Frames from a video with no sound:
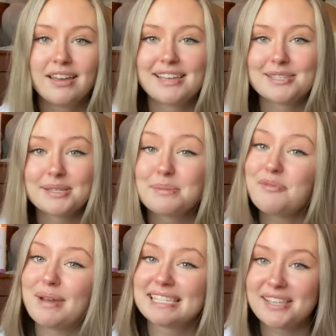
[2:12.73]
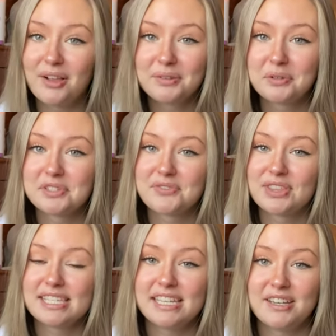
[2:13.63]
So some of my solid goals for
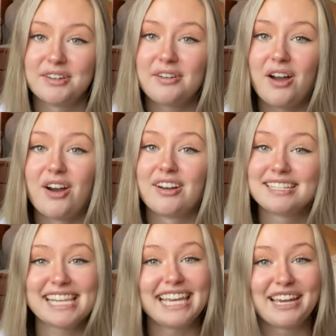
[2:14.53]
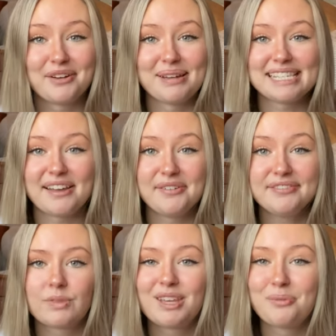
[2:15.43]
this year are take care of myself,
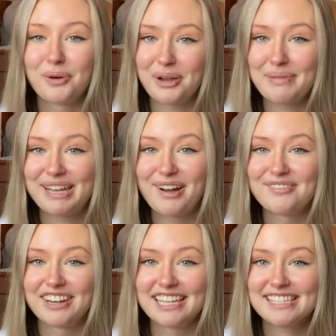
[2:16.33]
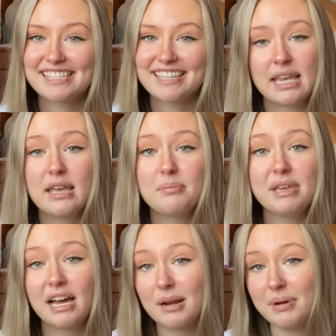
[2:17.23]
work on my confidence, be
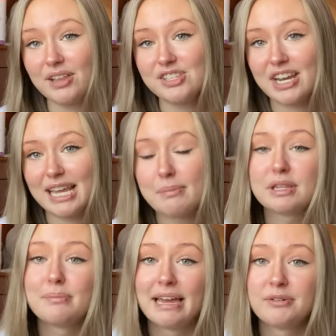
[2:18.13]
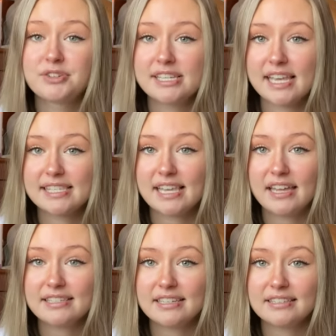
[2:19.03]
unapologetic about the boundaries I
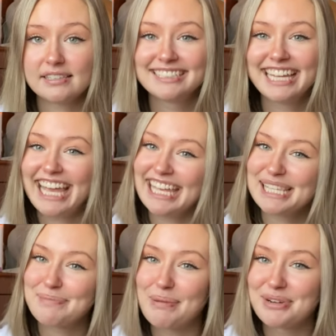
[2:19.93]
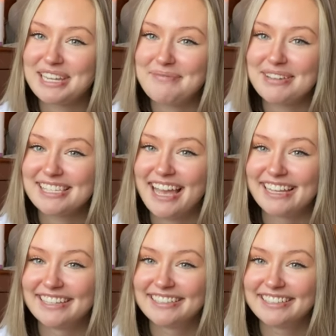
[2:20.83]
set, and spend more time outside.
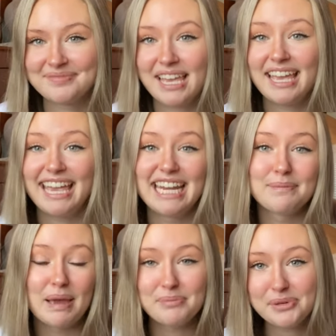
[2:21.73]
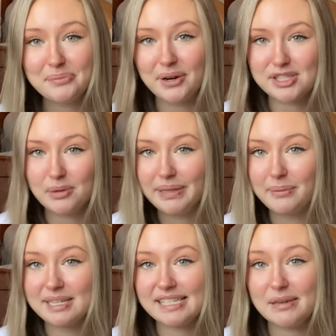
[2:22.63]
And in my mood boards, you'll be able to
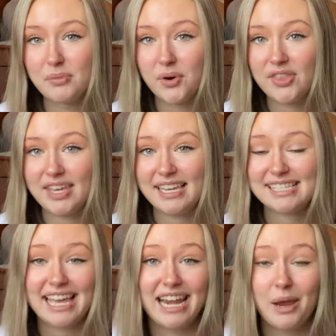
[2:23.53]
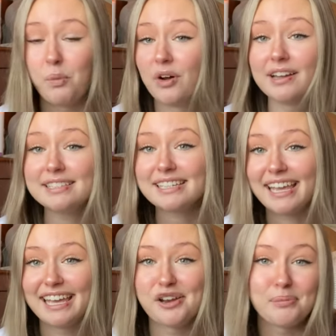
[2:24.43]
see more things that I want
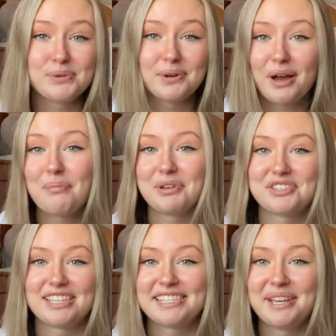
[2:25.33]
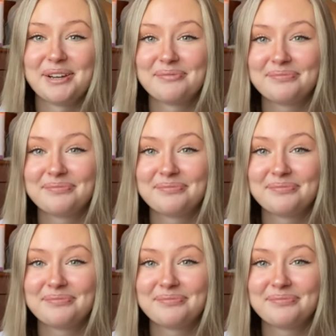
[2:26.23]
and hope to accomplish this year.